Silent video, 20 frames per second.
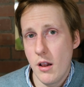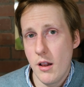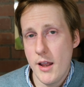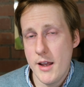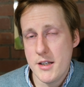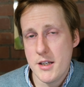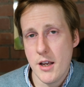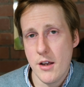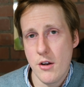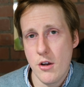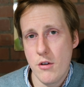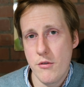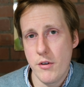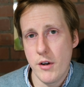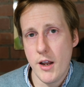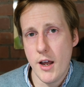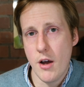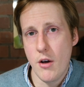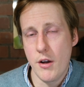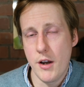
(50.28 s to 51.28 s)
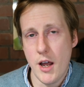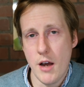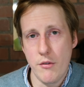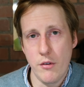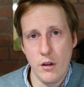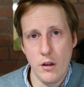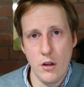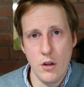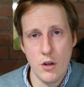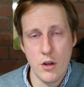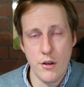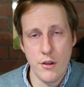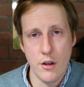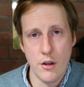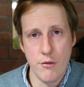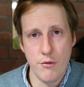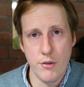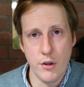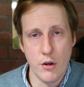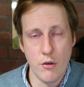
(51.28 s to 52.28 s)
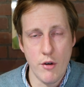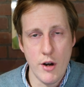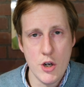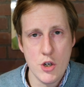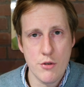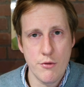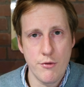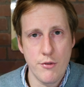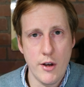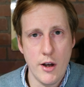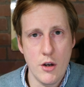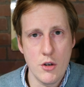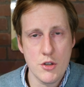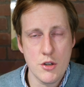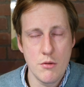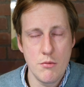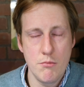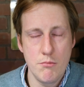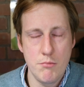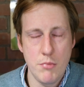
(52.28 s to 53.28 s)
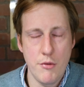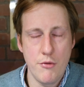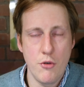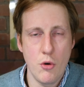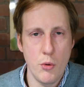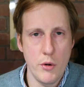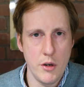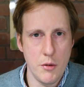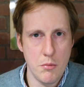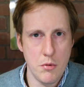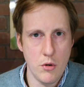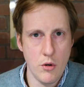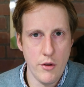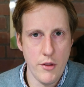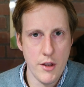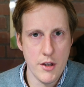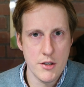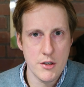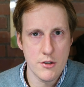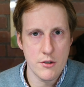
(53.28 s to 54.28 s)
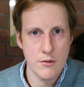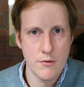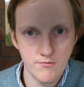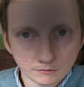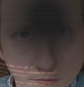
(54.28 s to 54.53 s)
let's head over now and have a look at the configuration files before we deploy this.